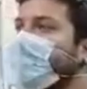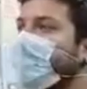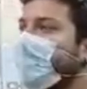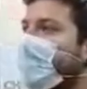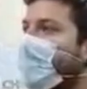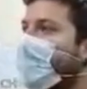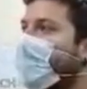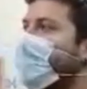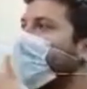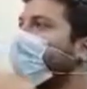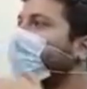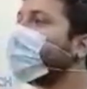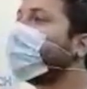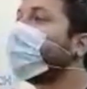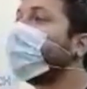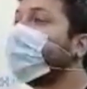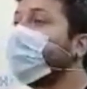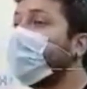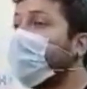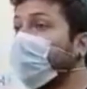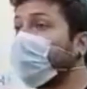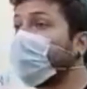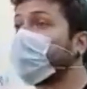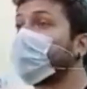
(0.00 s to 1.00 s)
And in the
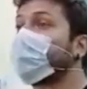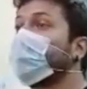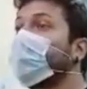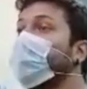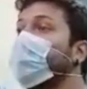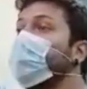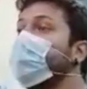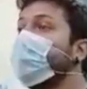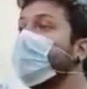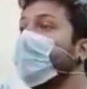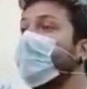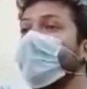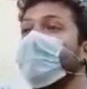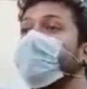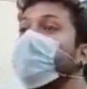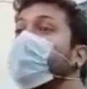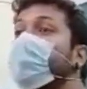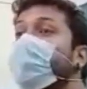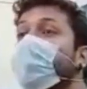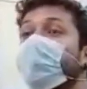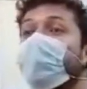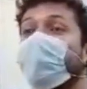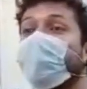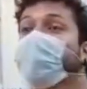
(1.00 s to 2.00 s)
next one, you
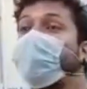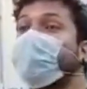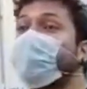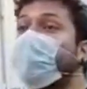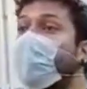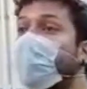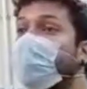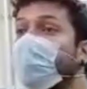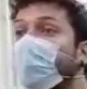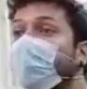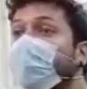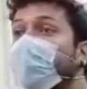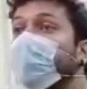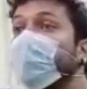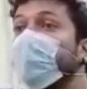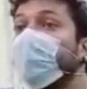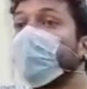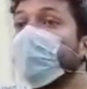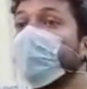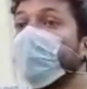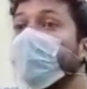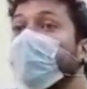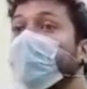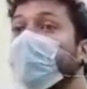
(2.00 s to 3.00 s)
give examples
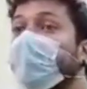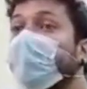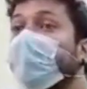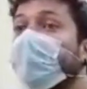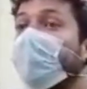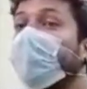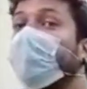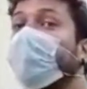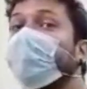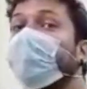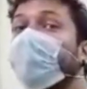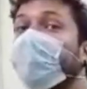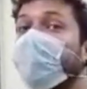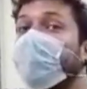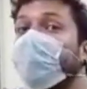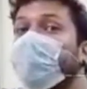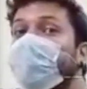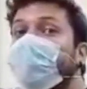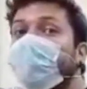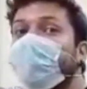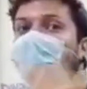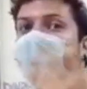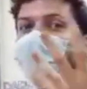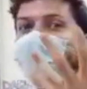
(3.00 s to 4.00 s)
of maybe the
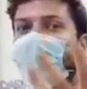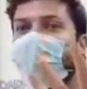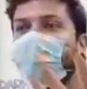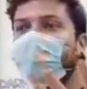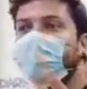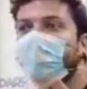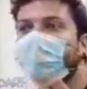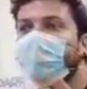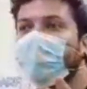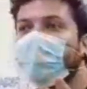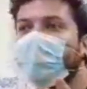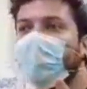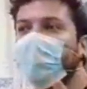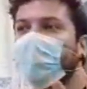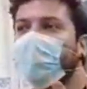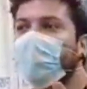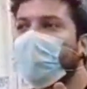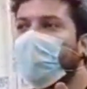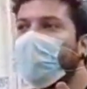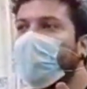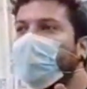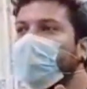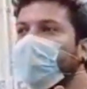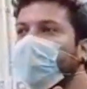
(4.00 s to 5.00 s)
names of the most
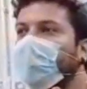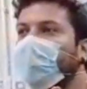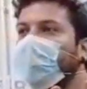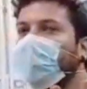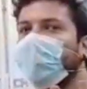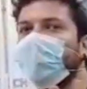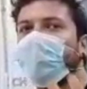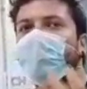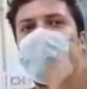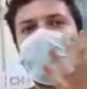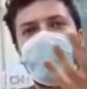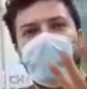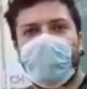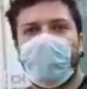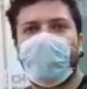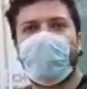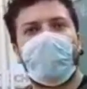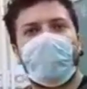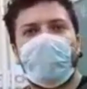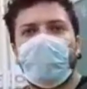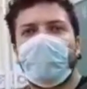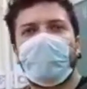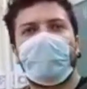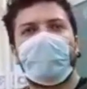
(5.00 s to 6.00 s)
common ones,
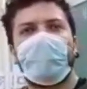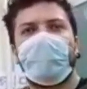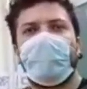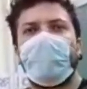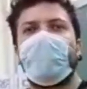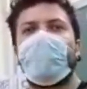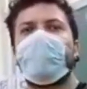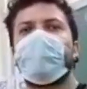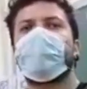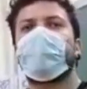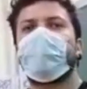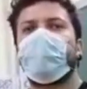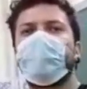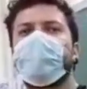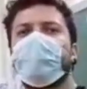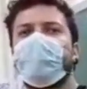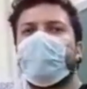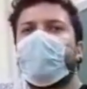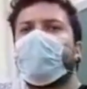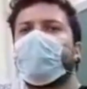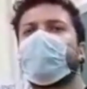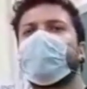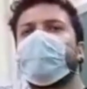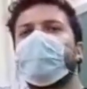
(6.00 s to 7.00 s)
or what else would you like
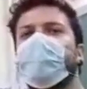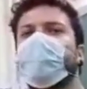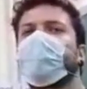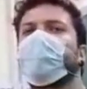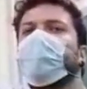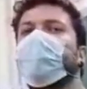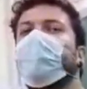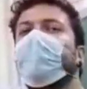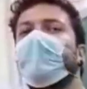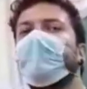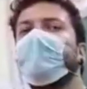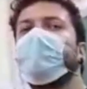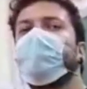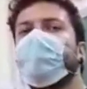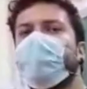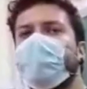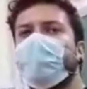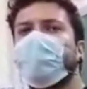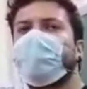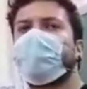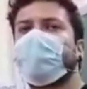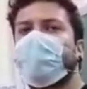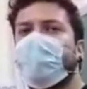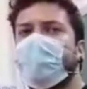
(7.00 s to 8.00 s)
them to do in the
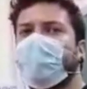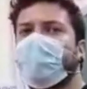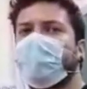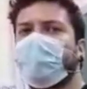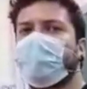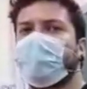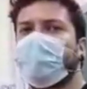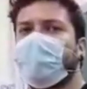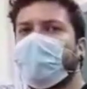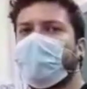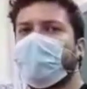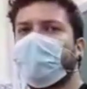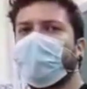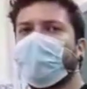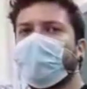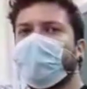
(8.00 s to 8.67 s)
second slide?